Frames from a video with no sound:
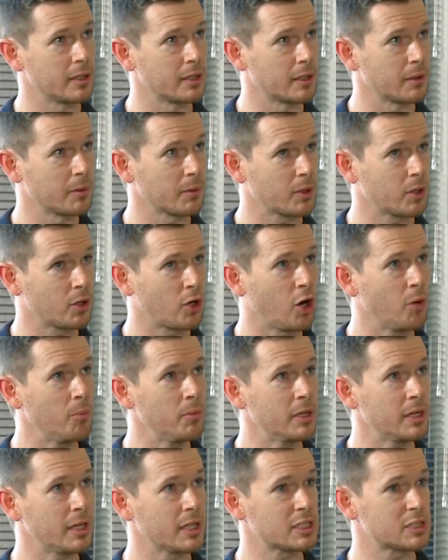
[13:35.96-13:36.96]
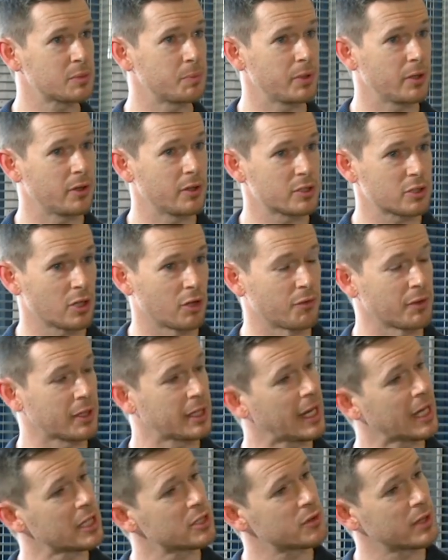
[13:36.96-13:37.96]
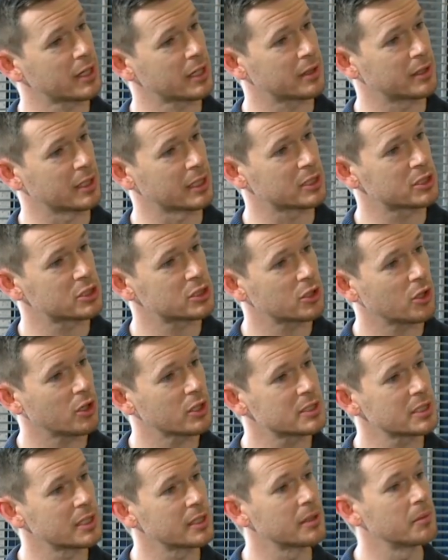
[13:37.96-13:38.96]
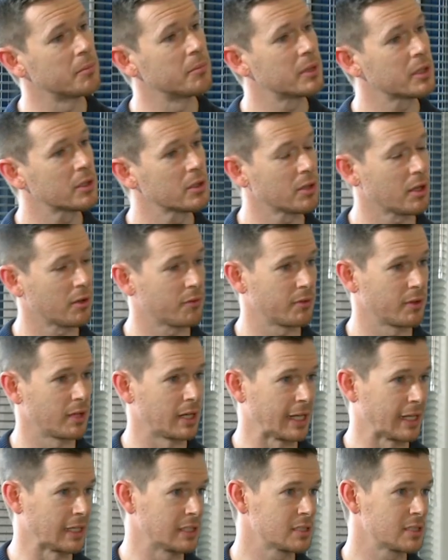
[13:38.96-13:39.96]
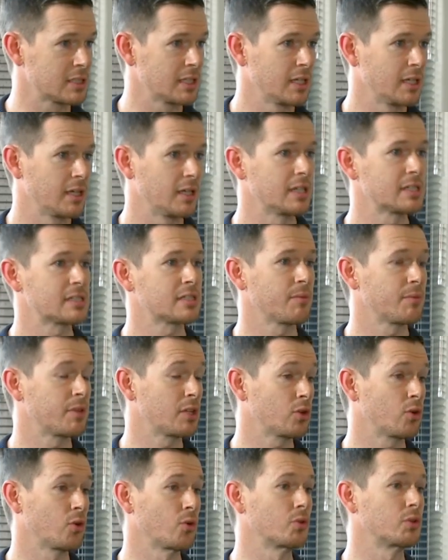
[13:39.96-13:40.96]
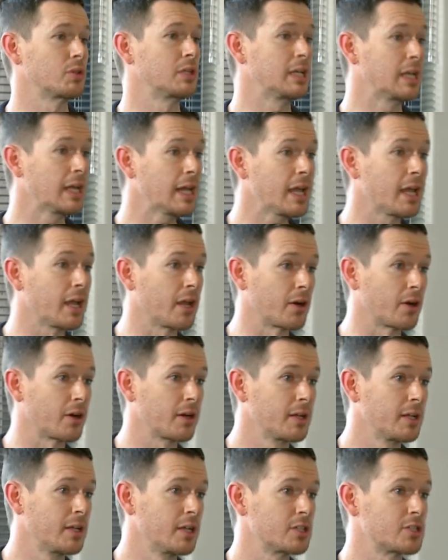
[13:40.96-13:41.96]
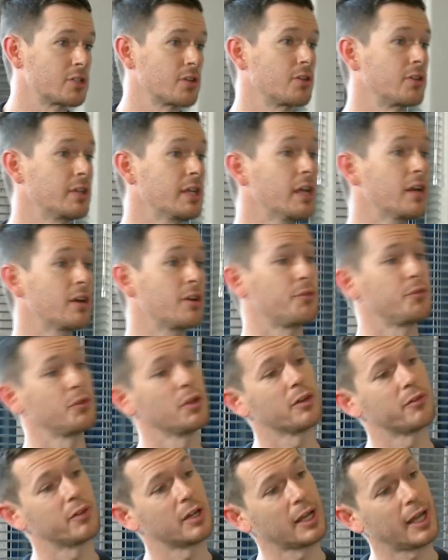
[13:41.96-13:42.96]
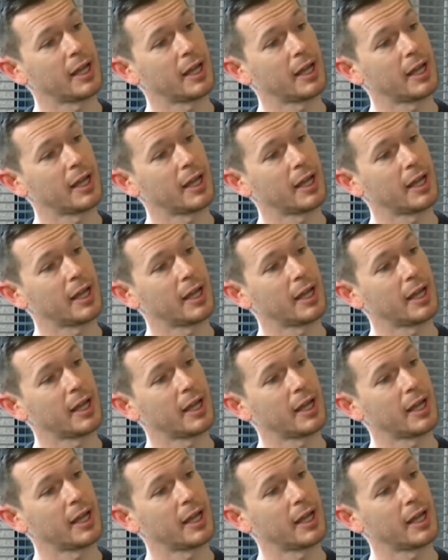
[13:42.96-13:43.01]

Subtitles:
The common experience of a cataract that starts in the middle of the lens is something called glare. So there, if you have a